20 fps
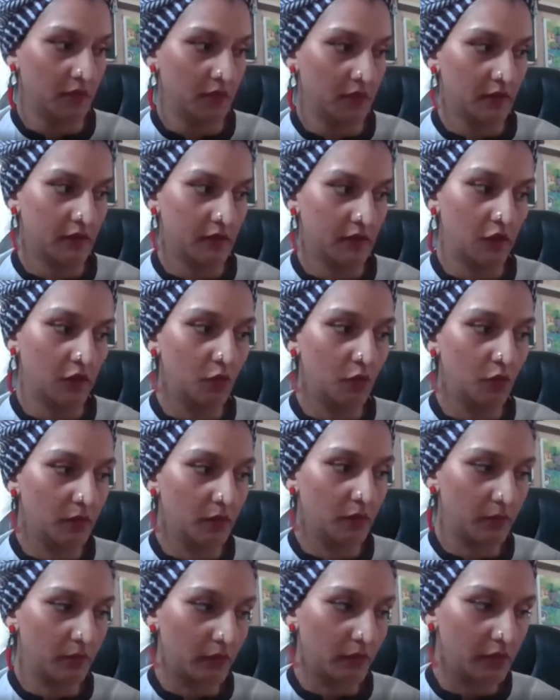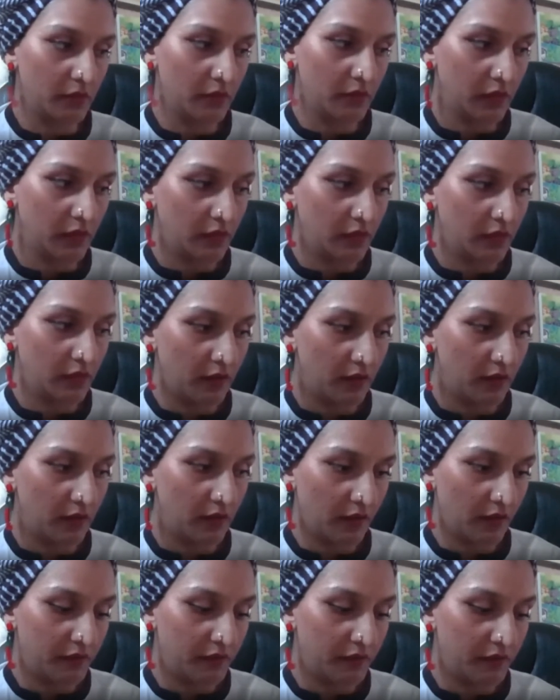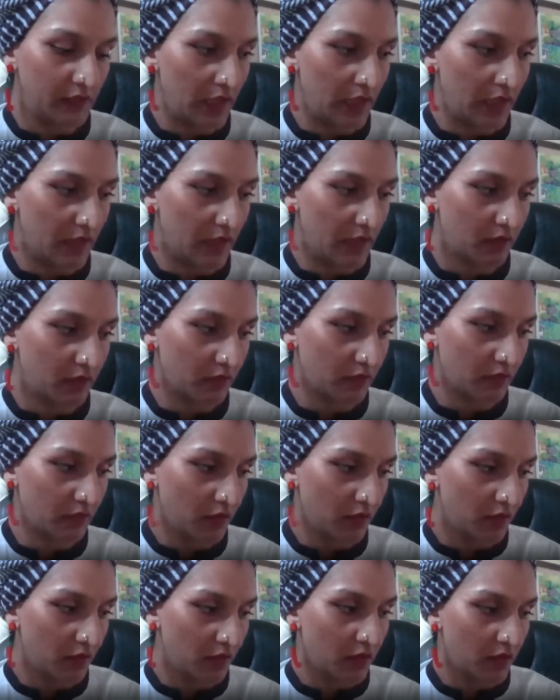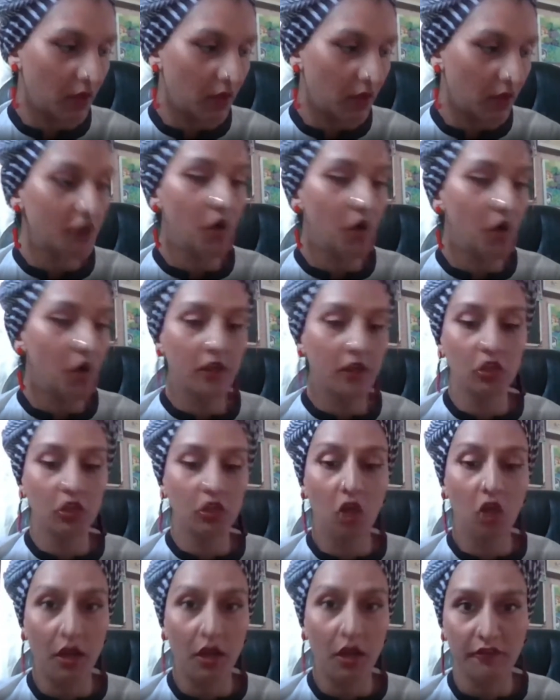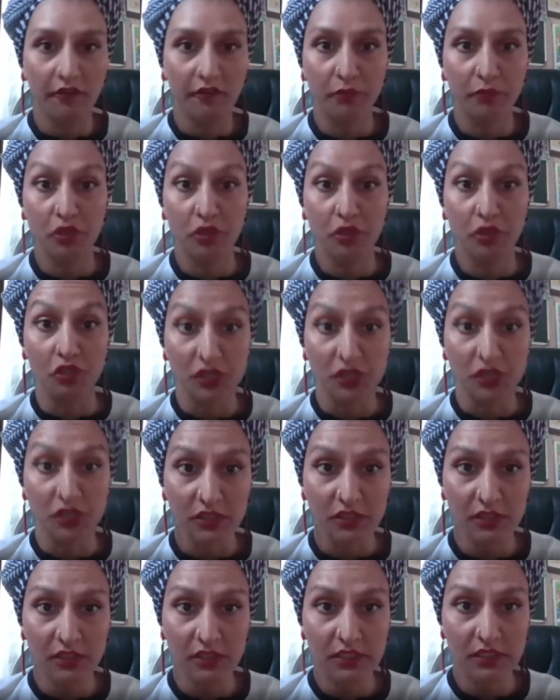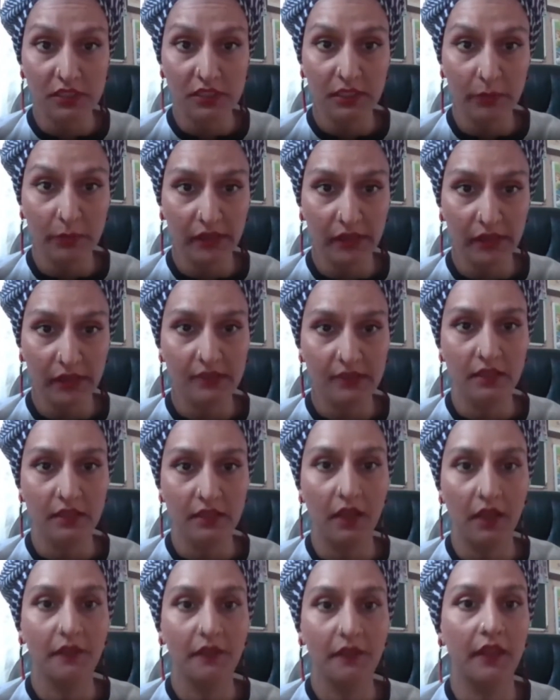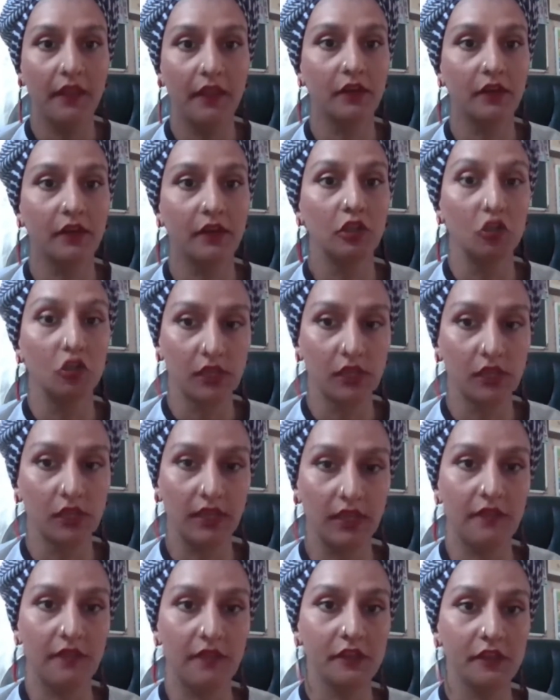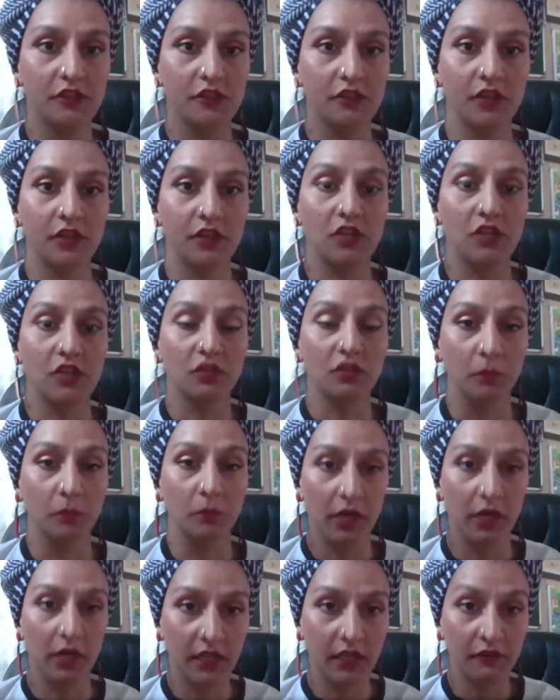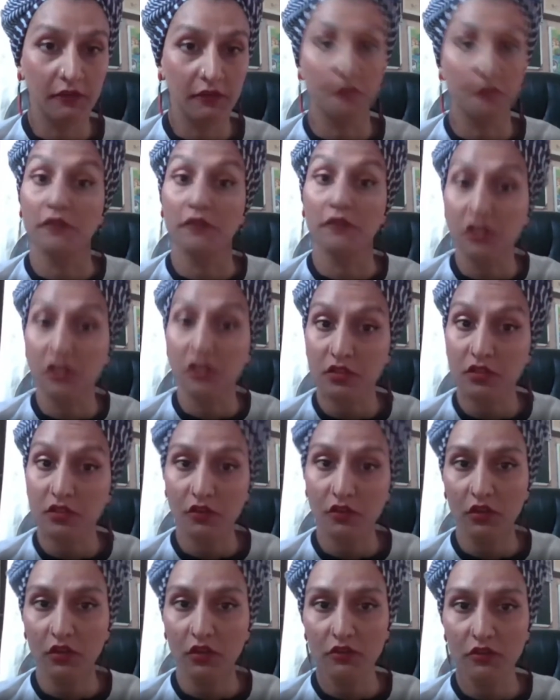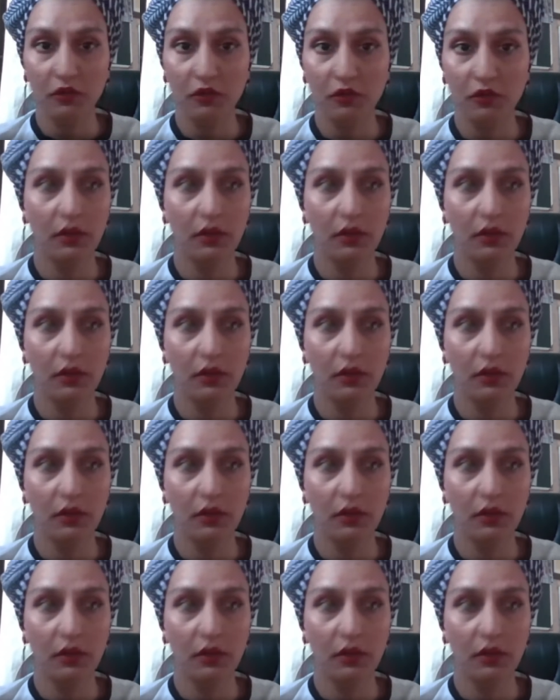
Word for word: you know I, I feel like there are not a lot of producers in Pakistan that are looking at the international market for fiction. Also,